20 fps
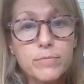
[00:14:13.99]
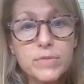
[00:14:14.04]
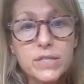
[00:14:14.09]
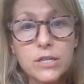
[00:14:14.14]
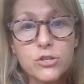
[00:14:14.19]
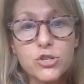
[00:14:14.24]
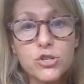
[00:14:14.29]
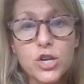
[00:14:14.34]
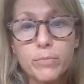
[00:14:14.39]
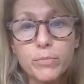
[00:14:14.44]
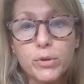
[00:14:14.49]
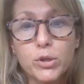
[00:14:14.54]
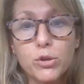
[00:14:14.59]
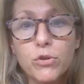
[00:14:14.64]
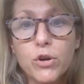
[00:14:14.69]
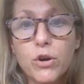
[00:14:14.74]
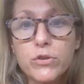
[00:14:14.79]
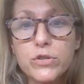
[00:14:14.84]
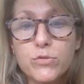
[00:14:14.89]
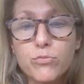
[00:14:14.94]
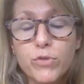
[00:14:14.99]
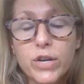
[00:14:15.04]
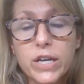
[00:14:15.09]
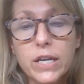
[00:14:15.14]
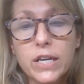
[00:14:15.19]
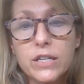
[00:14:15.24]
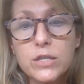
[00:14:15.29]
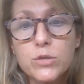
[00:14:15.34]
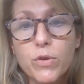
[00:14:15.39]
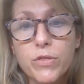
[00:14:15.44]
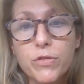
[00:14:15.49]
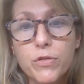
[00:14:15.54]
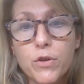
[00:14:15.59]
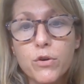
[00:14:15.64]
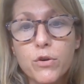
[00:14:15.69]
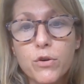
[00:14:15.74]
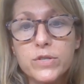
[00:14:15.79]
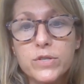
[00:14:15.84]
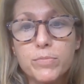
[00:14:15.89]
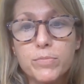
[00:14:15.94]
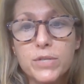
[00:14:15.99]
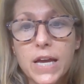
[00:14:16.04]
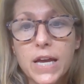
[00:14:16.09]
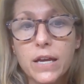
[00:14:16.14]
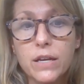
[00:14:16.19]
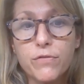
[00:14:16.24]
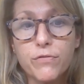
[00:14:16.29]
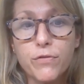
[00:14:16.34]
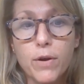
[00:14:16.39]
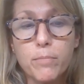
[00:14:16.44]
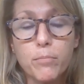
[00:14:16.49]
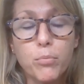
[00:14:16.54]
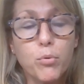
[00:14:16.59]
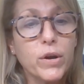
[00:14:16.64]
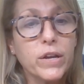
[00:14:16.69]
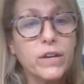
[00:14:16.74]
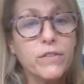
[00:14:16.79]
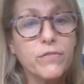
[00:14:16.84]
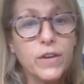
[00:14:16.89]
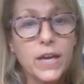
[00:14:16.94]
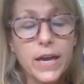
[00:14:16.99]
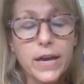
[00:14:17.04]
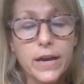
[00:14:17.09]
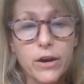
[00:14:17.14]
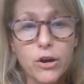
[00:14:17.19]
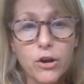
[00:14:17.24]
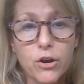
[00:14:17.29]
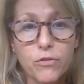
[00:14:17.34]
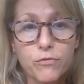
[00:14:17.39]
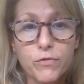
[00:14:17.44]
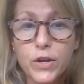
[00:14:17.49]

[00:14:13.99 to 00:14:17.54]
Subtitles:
CGM glucose readings with those obtained from point-of-care